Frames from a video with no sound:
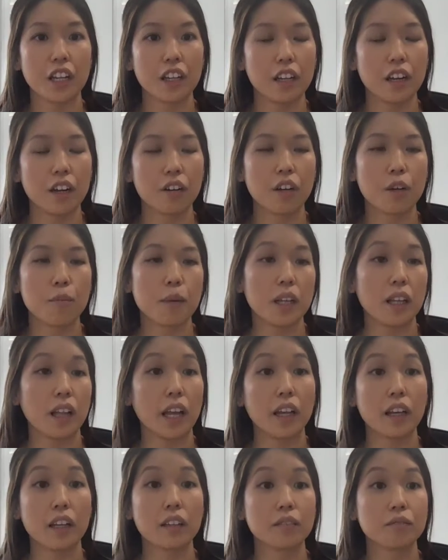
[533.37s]
It could be
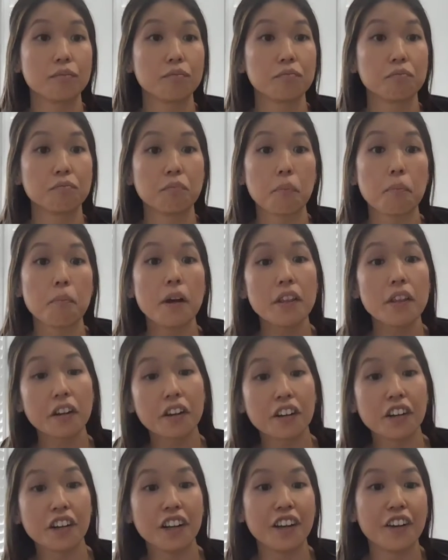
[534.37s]
like
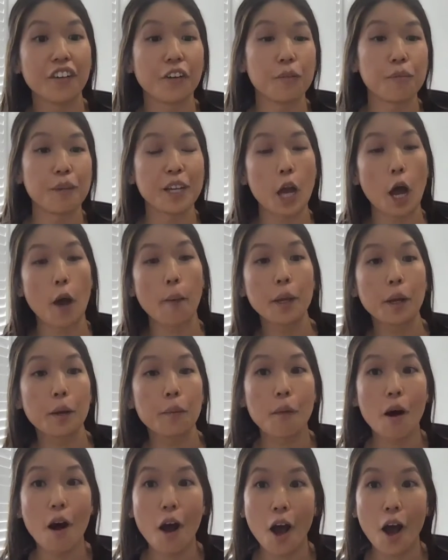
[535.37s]
motherhood or becoming a
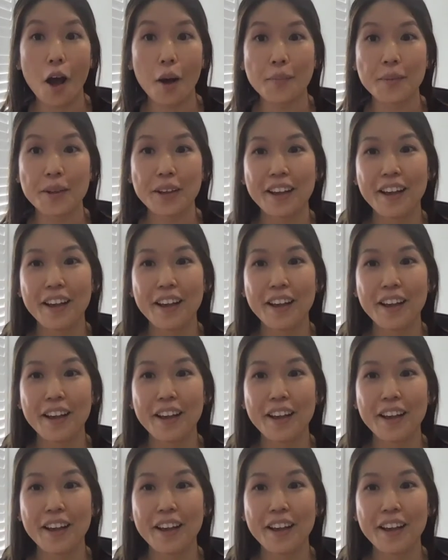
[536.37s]
mom,